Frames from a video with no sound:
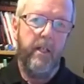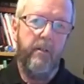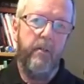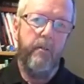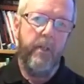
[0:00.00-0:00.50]

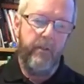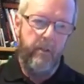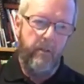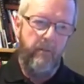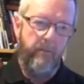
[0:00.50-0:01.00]
the better
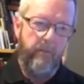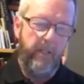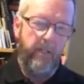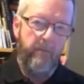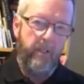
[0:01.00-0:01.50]
the
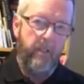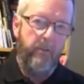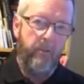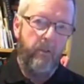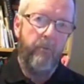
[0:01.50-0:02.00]
flavour of those
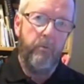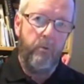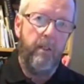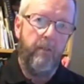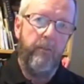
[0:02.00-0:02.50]
hops will
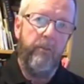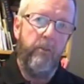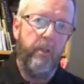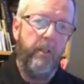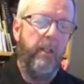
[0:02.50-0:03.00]
come
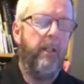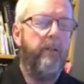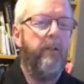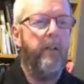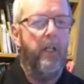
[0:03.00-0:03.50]
through in the end.
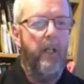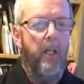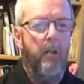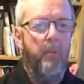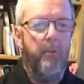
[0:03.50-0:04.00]

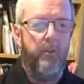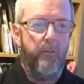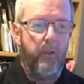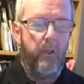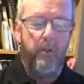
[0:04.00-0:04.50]
But just
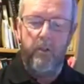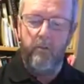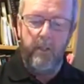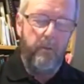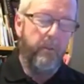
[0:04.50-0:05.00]
follow the
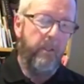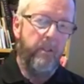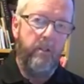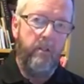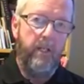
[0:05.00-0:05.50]
recipe
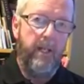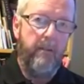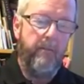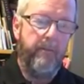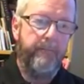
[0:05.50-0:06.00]
that you have.
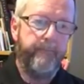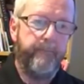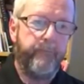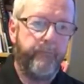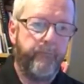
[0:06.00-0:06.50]

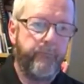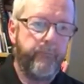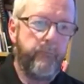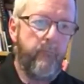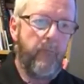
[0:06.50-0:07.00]

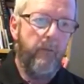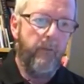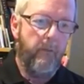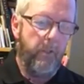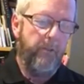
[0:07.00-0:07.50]
For
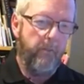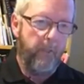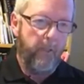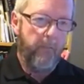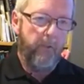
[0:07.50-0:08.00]
most of
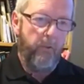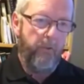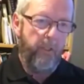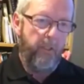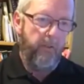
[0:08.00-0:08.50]
my brews,
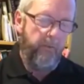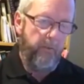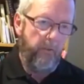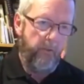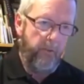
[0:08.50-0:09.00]
I just
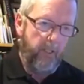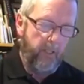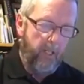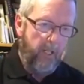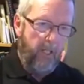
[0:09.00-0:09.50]
use the
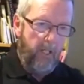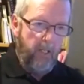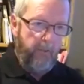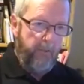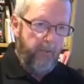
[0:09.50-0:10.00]

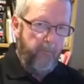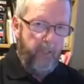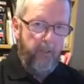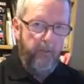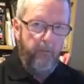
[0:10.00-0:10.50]
10
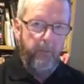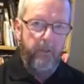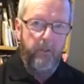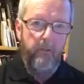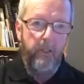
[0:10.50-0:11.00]
minutes
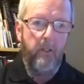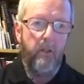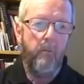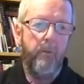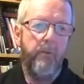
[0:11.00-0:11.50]
bittering
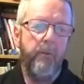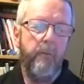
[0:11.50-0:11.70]
hops.